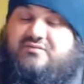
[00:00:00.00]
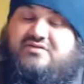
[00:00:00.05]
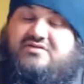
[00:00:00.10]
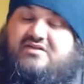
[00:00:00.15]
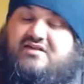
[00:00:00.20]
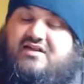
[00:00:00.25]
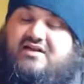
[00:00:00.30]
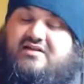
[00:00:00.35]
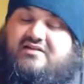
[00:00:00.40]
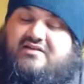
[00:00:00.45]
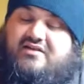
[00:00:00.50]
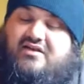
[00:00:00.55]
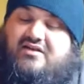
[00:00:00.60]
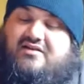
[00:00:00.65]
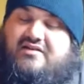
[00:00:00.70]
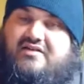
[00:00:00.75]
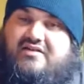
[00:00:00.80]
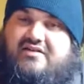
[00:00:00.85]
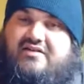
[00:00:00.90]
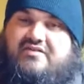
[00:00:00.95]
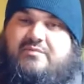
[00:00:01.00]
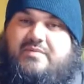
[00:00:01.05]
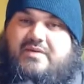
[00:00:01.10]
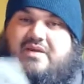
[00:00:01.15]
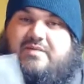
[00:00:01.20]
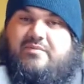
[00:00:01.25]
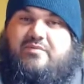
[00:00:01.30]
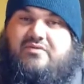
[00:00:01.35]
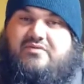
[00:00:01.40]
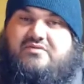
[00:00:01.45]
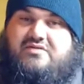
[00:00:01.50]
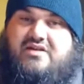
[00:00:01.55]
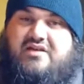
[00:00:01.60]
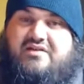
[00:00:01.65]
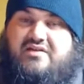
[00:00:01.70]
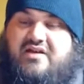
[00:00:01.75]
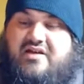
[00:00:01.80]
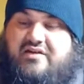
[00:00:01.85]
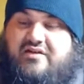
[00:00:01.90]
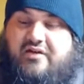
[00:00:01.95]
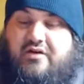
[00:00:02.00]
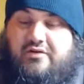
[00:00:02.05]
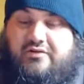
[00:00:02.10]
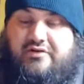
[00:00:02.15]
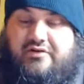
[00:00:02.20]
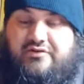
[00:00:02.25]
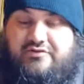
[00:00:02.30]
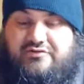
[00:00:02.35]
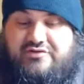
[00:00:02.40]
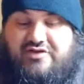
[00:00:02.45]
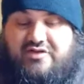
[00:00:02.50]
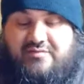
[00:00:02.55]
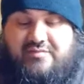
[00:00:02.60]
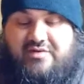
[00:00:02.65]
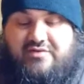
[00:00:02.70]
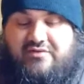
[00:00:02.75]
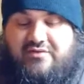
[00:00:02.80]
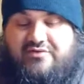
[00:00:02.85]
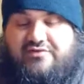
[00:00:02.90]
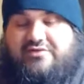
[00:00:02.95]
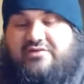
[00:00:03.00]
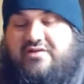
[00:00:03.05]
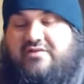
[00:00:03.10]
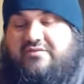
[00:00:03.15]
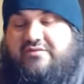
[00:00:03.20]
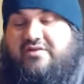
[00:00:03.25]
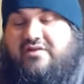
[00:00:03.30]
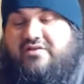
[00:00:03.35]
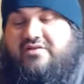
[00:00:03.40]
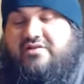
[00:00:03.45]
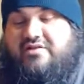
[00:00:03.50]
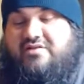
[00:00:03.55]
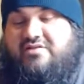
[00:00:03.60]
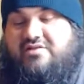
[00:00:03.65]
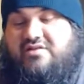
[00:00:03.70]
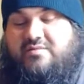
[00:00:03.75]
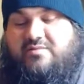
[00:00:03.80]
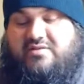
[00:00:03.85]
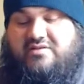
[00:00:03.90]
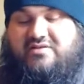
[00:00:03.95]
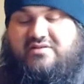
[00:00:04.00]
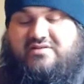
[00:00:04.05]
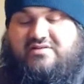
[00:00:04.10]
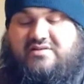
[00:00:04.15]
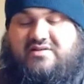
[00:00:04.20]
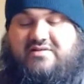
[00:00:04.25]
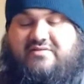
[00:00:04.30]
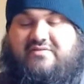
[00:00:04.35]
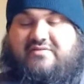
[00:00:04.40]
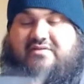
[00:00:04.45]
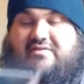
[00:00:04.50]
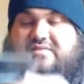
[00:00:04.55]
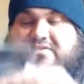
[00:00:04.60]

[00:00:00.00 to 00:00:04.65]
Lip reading: was like talking to other people and saying, "Yeah, Doug didn't send me this stuff. Doug didn't send me this stuff."